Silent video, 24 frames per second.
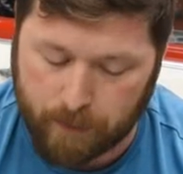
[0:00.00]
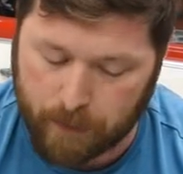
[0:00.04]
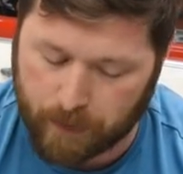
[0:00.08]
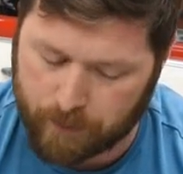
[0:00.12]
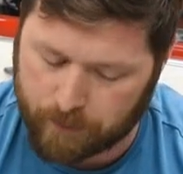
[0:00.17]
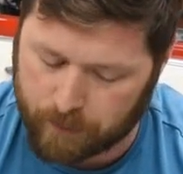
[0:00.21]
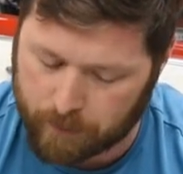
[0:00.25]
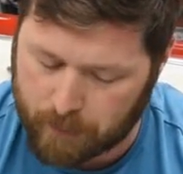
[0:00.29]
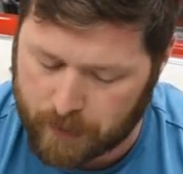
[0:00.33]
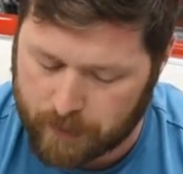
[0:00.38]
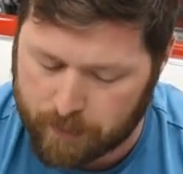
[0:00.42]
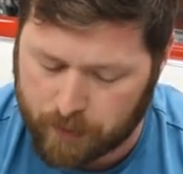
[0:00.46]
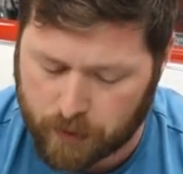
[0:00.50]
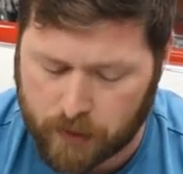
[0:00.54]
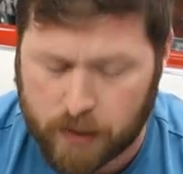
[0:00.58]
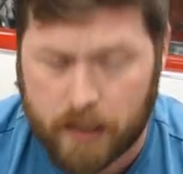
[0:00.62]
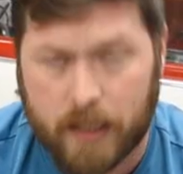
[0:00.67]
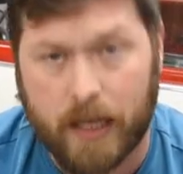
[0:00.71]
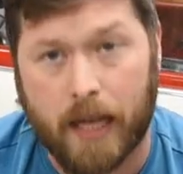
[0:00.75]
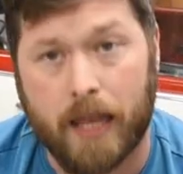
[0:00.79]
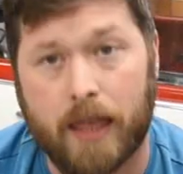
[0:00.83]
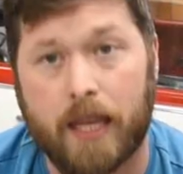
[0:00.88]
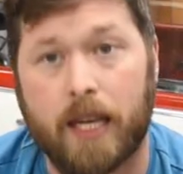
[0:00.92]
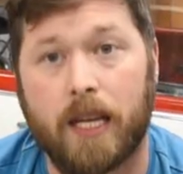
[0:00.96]
But for me
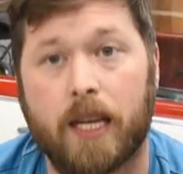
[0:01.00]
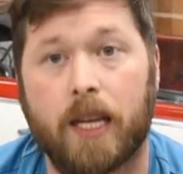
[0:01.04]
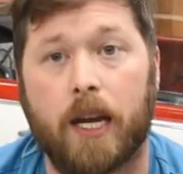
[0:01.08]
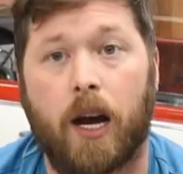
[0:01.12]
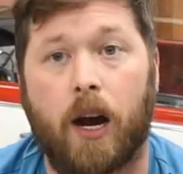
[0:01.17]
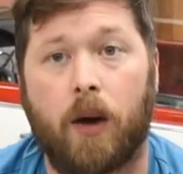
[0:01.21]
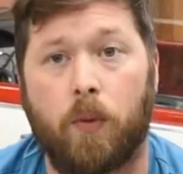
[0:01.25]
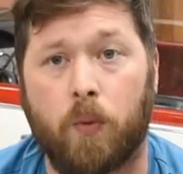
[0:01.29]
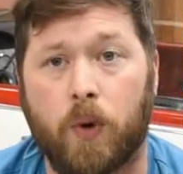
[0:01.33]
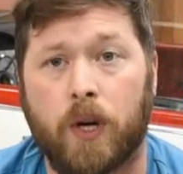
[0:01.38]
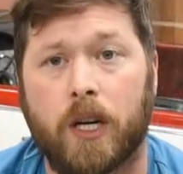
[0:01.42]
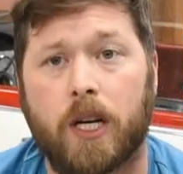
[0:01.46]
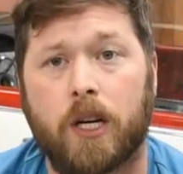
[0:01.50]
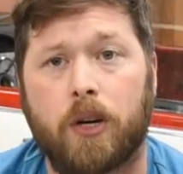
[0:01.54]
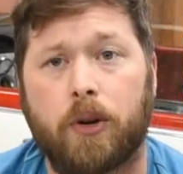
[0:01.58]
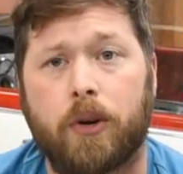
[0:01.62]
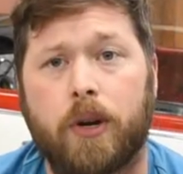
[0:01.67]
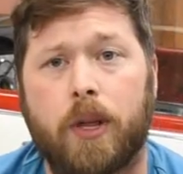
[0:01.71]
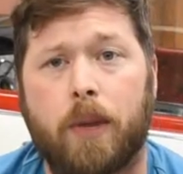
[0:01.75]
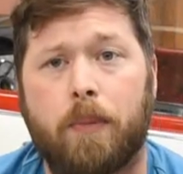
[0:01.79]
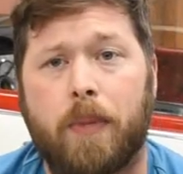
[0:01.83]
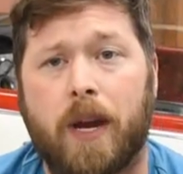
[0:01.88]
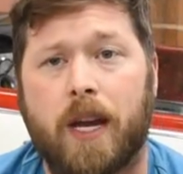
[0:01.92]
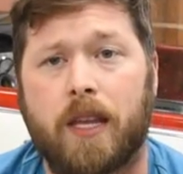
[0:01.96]
personally, I think we're going to go
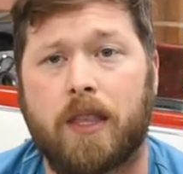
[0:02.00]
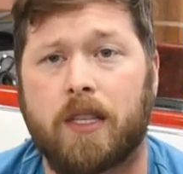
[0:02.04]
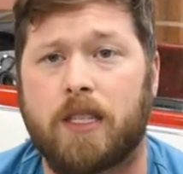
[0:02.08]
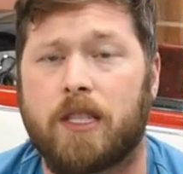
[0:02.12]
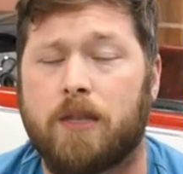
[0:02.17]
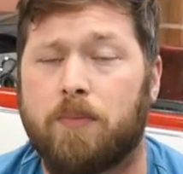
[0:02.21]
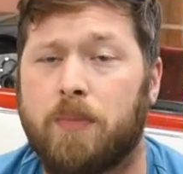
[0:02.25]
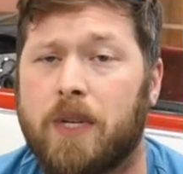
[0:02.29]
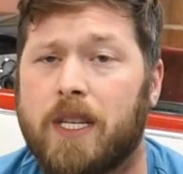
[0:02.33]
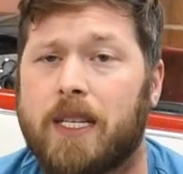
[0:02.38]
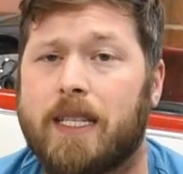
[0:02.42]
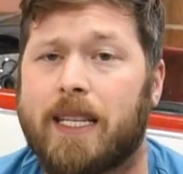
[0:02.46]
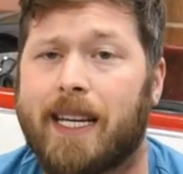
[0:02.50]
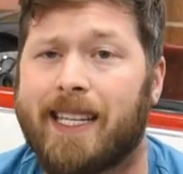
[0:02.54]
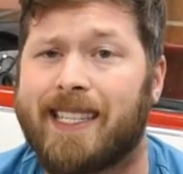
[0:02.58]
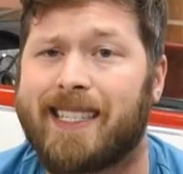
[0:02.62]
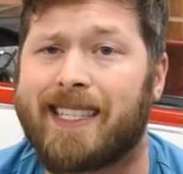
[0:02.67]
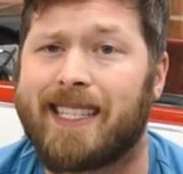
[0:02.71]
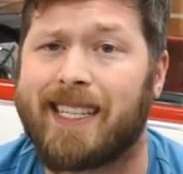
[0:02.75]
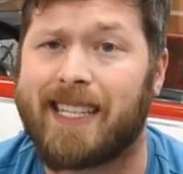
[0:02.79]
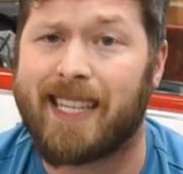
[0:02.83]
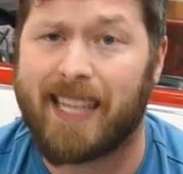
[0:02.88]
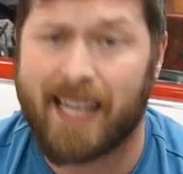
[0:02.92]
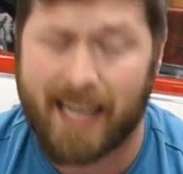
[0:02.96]
down the path of speed
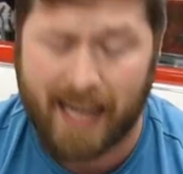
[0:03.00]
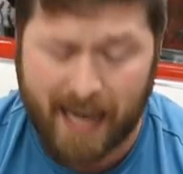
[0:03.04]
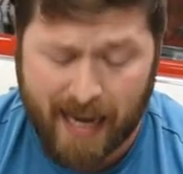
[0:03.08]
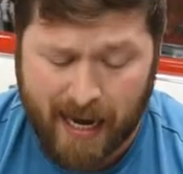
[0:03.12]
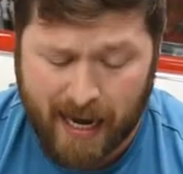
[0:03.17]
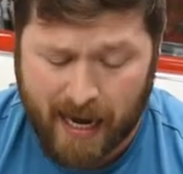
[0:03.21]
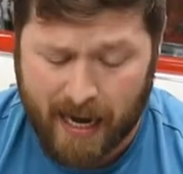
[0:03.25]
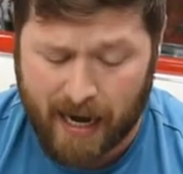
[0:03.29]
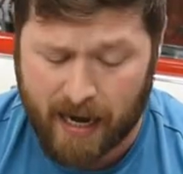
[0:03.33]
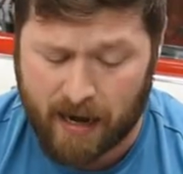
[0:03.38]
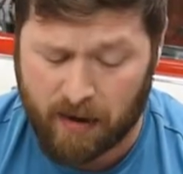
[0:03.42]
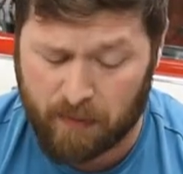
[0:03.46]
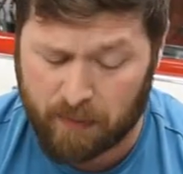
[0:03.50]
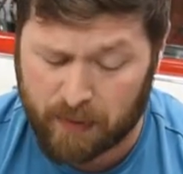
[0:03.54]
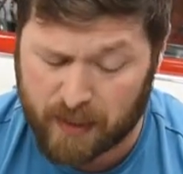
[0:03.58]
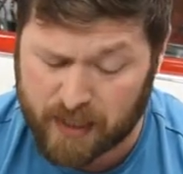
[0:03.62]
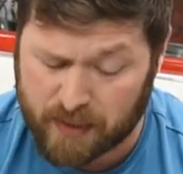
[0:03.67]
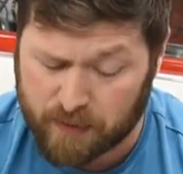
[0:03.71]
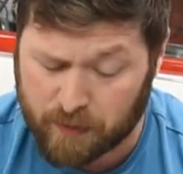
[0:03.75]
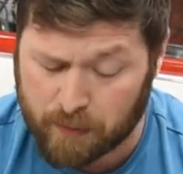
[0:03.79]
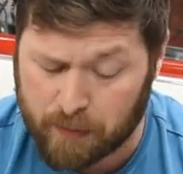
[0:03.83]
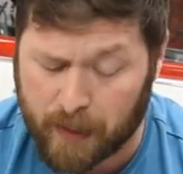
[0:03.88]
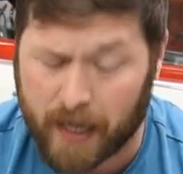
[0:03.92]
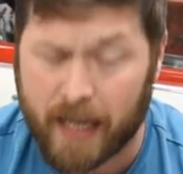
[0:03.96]
density, because
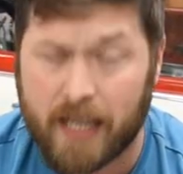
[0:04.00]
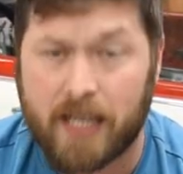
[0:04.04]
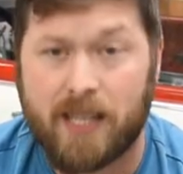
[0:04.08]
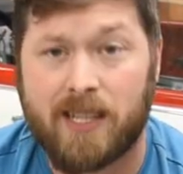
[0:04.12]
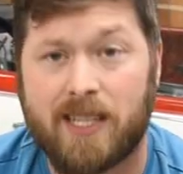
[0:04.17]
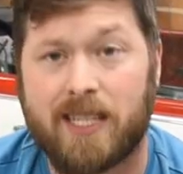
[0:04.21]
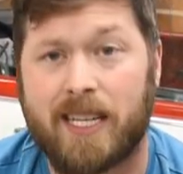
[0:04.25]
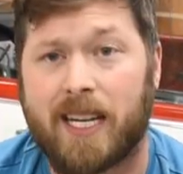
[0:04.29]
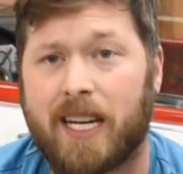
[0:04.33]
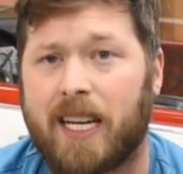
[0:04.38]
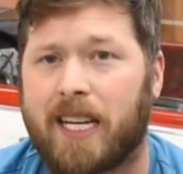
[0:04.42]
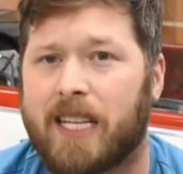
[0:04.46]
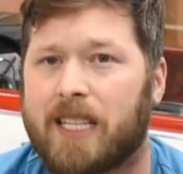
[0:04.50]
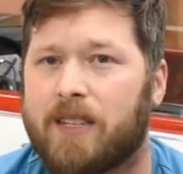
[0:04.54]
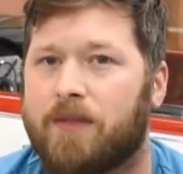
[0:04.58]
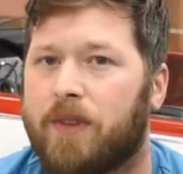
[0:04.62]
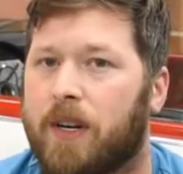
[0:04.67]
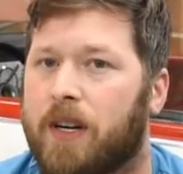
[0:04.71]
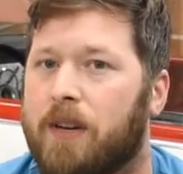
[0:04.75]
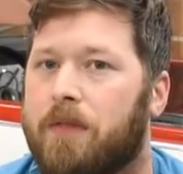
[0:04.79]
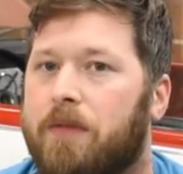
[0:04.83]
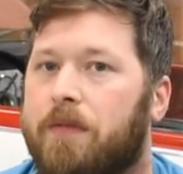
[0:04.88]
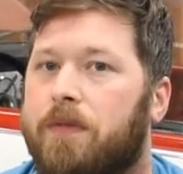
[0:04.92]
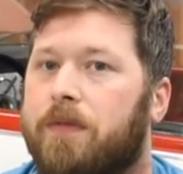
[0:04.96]
from my understanding, it's
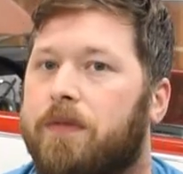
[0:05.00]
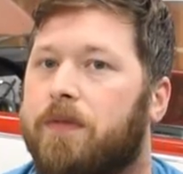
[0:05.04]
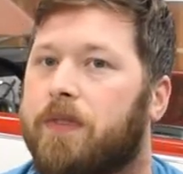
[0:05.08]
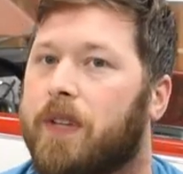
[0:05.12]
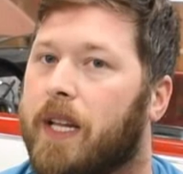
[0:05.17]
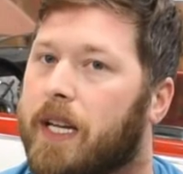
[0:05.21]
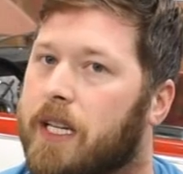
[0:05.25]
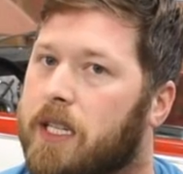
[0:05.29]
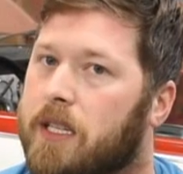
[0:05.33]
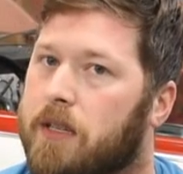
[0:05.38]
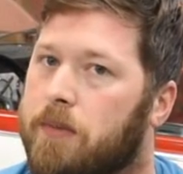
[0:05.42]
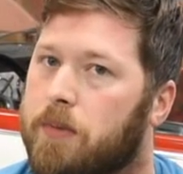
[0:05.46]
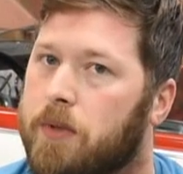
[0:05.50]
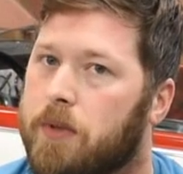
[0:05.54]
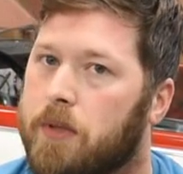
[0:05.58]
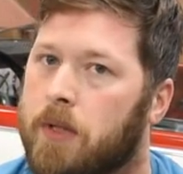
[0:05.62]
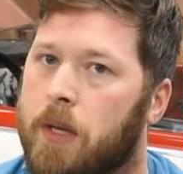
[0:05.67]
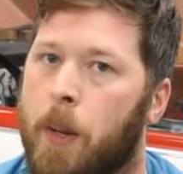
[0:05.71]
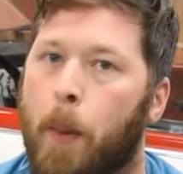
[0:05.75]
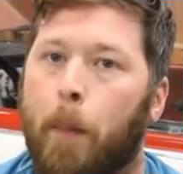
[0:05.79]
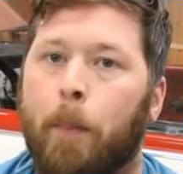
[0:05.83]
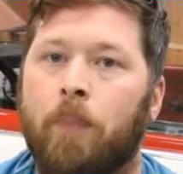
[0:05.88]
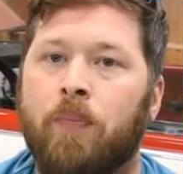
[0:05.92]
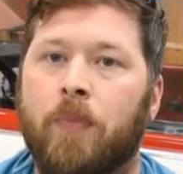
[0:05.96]
very flexible,
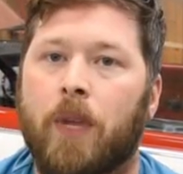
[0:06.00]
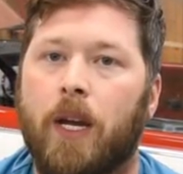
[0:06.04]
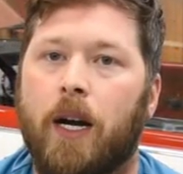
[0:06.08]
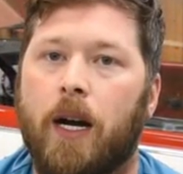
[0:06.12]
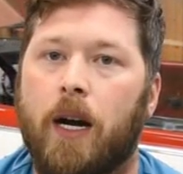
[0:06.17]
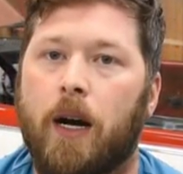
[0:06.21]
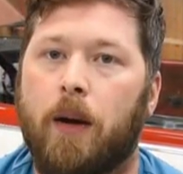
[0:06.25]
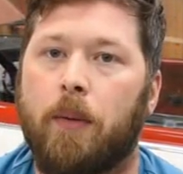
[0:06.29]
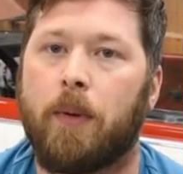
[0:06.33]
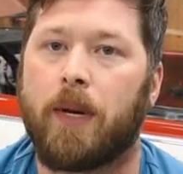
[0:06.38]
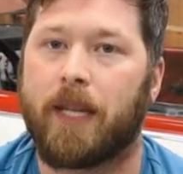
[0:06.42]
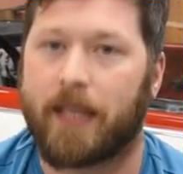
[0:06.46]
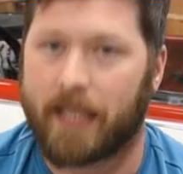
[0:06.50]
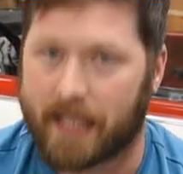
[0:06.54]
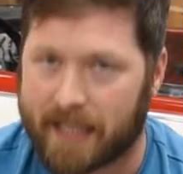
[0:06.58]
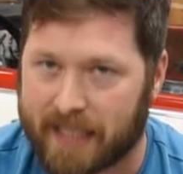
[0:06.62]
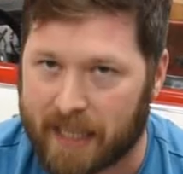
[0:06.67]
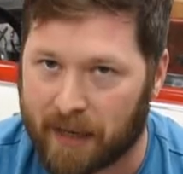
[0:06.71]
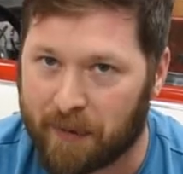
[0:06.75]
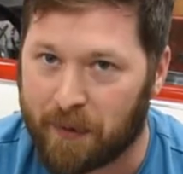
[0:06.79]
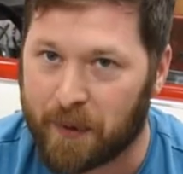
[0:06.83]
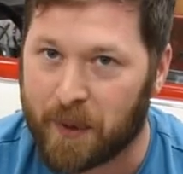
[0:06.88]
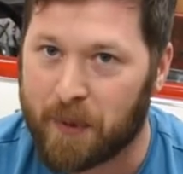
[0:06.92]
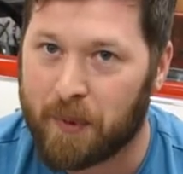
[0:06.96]
and that's
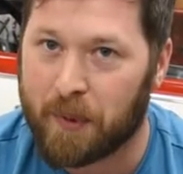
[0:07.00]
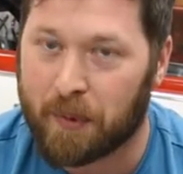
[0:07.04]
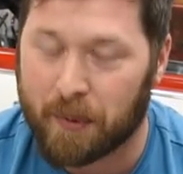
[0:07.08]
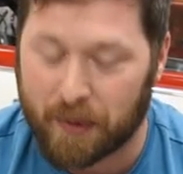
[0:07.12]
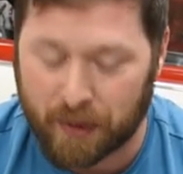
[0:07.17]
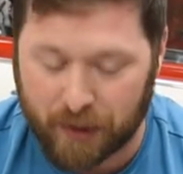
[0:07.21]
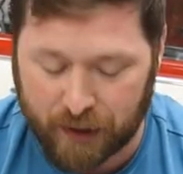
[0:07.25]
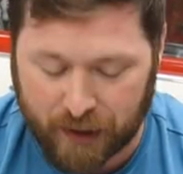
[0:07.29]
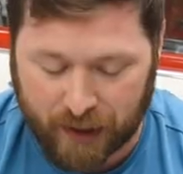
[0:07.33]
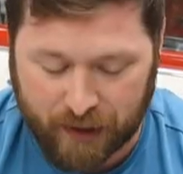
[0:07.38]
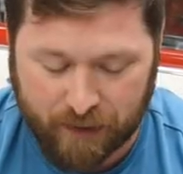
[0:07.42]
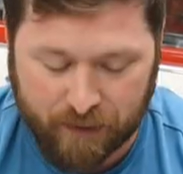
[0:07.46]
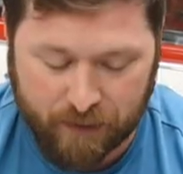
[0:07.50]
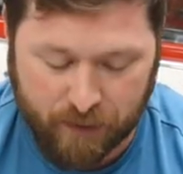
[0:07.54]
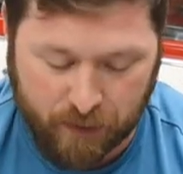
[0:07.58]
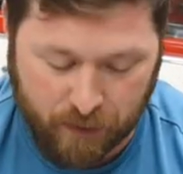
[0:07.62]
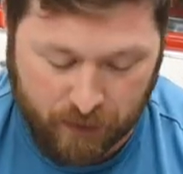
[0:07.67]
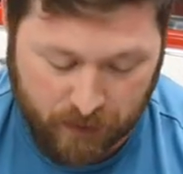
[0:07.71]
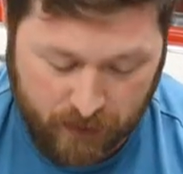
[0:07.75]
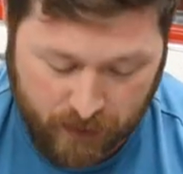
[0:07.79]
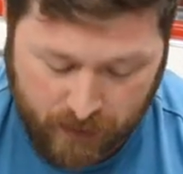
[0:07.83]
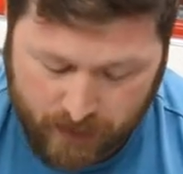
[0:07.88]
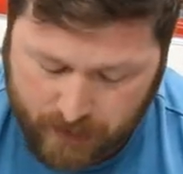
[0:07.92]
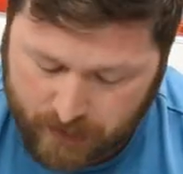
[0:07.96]
definitely what we're looking
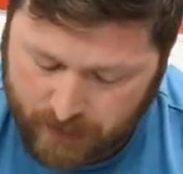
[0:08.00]
for.